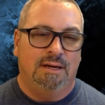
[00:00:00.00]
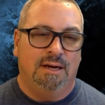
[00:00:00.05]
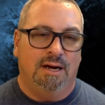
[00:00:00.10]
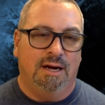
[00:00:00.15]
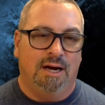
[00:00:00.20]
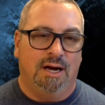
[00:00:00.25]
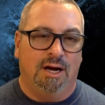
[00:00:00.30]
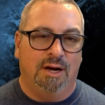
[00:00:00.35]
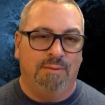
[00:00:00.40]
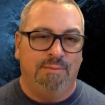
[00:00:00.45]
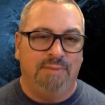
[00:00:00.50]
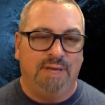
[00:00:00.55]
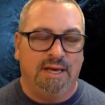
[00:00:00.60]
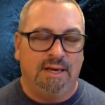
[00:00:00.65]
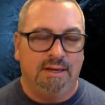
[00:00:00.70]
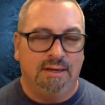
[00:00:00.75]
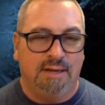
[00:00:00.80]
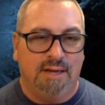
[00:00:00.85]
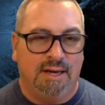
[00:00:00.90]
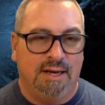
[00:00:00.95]

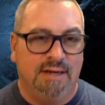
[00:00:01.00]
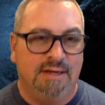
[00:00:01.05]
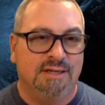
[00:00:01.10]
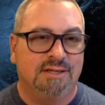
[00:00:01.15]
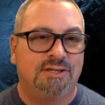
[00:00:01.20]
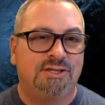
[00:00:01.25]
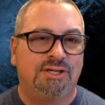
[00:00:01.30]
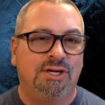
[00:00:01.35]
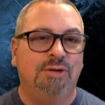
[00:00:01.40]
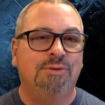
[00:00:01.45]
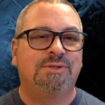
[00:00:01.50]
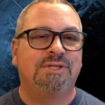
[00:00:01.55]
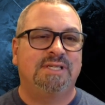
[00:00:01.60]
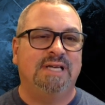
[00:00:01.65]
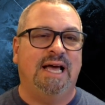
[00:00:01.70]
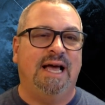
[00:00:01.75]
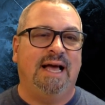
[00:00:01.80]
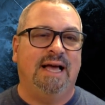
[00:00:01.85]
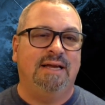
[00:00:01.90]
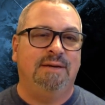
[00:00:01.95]
And it's so
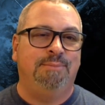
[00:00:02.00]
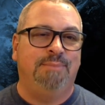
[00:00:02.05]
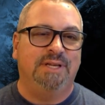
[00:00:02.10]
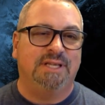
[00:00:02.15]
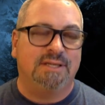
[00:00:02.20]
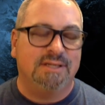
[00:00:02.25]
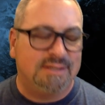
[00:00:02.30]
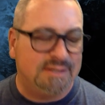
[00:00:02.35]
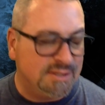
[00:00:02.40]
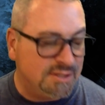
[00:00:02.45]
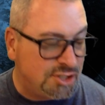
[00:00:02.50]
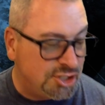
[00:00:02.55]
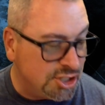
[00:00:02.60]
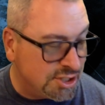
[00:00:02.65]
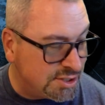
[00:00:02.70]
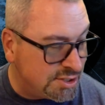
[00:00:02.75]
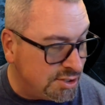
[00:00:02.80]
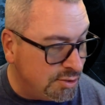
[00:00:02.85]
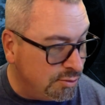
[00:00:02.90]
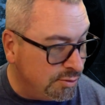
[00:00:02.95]
sad, but this is
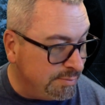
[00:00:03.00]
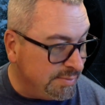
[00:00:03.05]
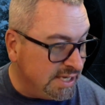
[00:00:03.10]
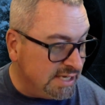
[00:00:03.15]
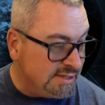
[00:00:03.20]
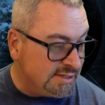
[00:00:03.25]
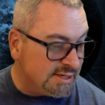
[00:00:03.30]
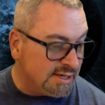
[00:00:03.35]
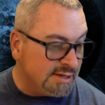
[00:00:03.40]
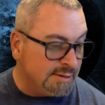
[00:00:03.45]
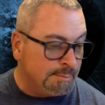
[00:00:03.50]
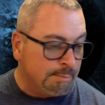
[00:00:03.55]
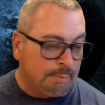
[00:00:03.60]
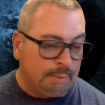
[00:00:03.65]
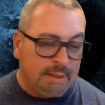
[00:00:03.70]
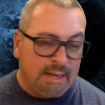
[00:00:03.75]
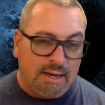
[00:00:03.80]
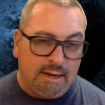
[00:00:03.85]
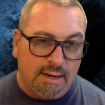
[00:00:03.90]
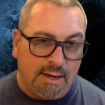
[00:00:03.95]
just so amazing.
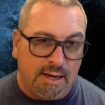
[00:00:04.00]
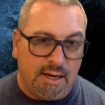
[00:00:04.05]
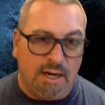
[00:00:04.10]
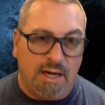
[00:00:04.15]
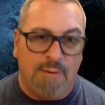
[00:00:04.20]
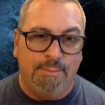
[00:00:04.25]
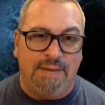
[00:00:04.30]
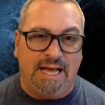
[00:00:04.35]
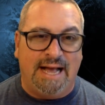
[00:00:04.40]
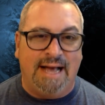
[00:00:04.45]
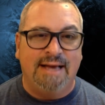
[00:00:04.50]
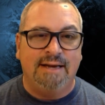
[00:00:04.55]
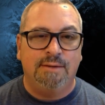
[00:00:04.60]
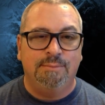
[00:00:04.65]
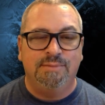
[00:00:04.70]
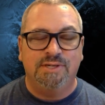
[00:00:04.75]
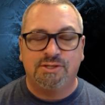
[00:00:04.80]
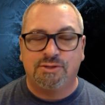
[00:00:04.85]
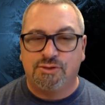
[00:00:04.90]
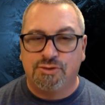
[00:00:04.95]

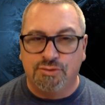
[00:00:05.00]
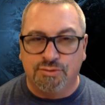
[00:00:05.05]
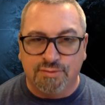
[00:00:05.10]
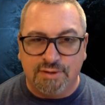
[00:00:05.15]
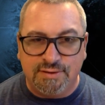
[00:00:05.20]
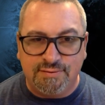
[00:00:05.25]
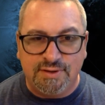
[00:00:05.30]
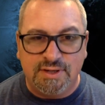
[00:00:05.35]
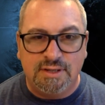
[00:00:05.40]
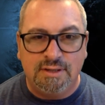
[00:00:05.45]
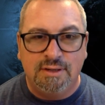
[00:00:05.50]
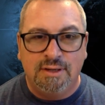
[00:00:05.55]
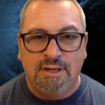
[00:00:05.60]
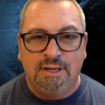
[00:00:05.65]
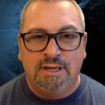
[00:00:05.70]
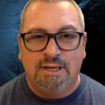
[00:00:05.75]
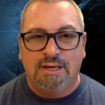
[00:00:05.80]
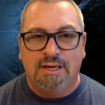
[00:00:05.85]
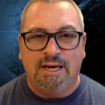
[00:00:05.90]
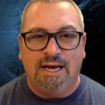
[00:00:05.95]
Adam is driven
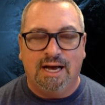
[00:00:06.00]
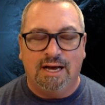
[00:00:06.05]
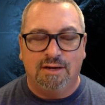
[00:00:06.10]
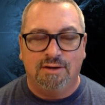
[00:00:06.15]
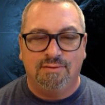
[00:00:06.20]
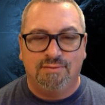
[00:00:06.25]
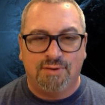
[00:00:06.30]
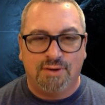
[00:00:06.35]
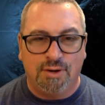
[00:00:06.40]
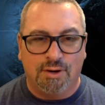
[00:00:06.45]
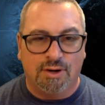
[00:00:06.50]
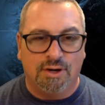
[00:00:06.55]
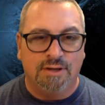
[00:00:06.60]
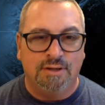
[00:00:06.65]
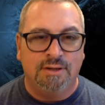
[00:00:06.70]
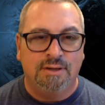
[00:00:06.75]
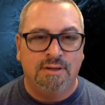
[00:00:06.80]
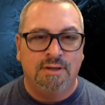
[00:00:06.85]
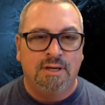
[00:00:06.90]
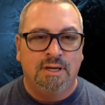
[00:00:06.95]
out of the
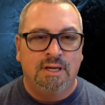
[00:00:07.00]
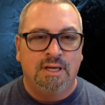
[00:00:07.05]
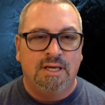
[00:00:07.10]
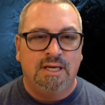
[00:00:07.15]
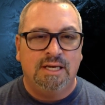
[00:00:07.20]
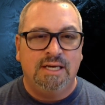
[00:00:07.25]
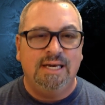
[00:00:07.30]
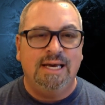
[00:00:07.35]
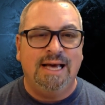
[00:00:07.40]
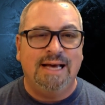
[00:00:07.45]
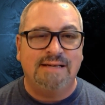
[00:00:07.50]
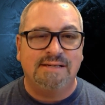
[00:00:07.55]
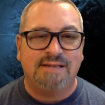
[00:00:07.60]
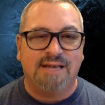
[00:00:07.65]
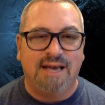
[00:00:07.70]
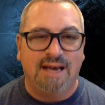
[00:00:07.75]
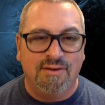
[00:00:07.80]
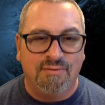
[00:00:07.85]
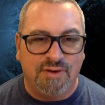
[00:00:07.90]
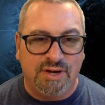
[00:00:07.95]
garden. He has
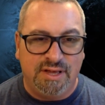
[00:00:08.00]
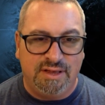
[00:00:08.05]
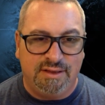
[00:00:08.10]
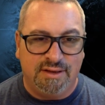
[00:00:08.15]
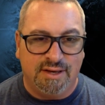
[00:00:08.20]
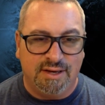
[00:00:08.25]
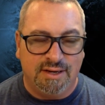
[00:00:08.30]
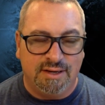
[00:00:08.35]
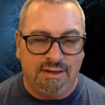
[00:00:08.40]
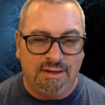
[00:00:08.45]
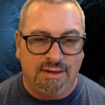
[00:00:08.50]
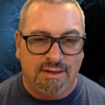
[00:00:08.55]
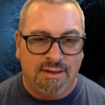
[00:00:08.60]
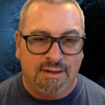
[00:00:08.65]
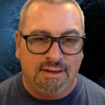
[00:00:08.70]
everything